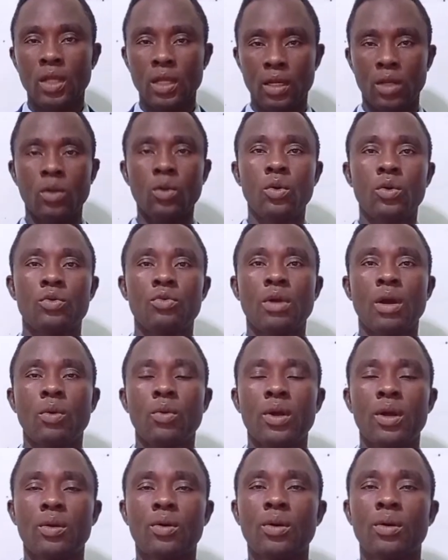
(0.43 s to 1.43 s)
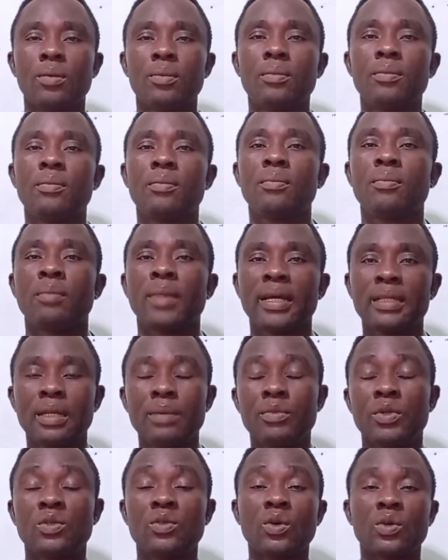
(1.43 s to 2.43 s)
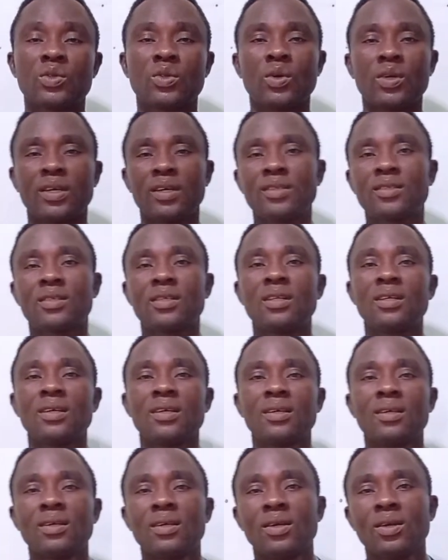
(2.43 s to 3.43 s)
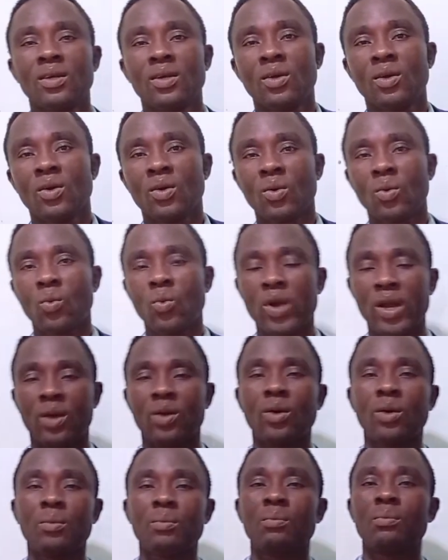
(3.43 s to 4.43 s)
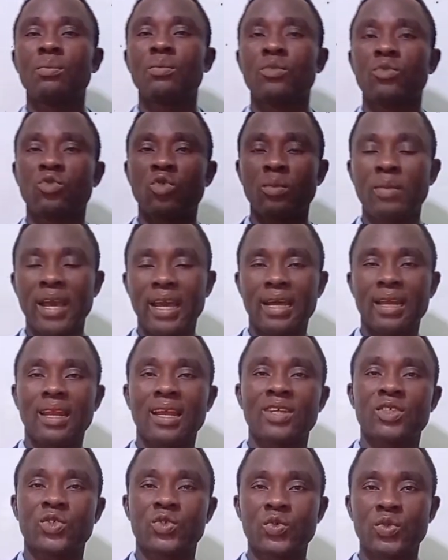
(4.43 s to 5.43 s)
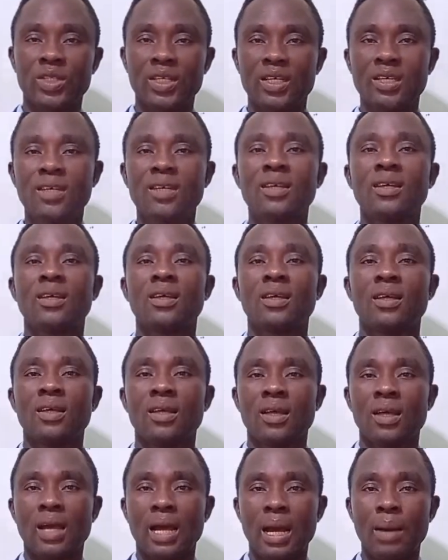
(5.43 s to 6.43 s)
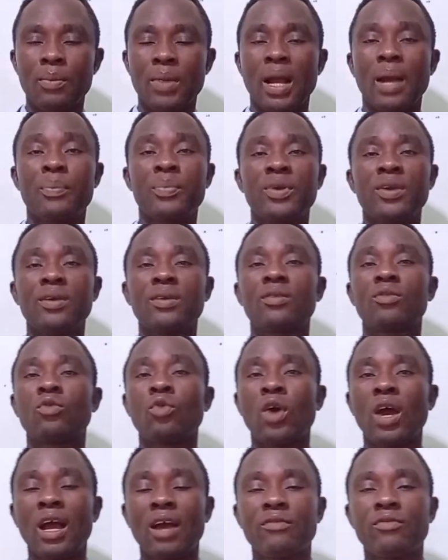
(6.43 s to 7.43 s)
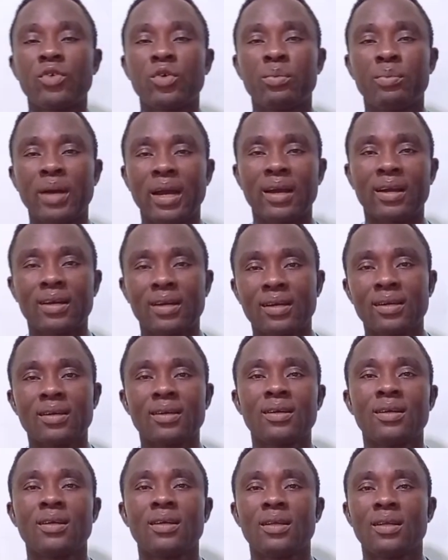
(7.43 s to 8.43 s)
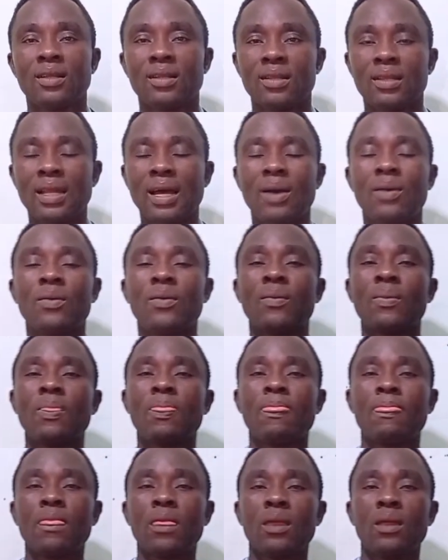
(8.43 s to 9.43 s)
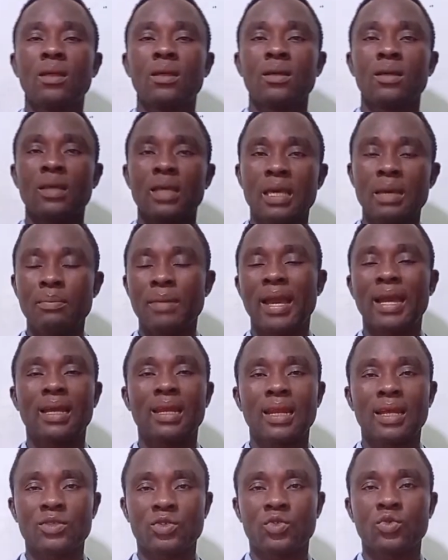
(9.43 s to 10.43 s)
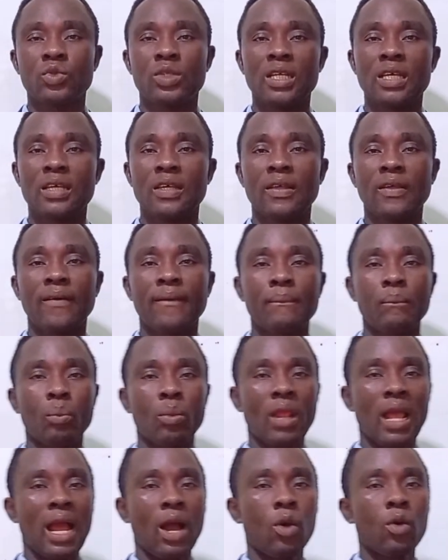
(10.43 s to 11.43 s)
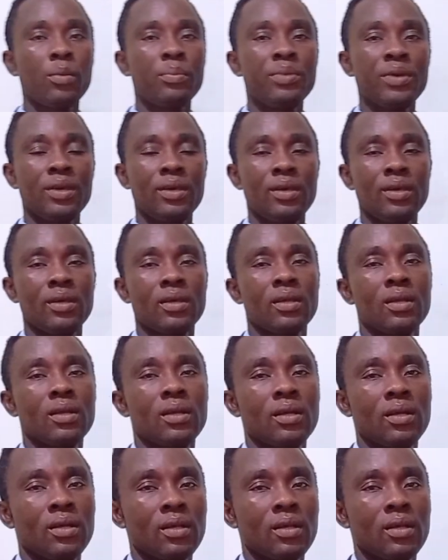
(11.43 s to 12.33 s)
Hello, you are welcome. My name is Dr. Kingsley. Welcome to my class today. I'm happy to have you back. Now, in my class today, I will be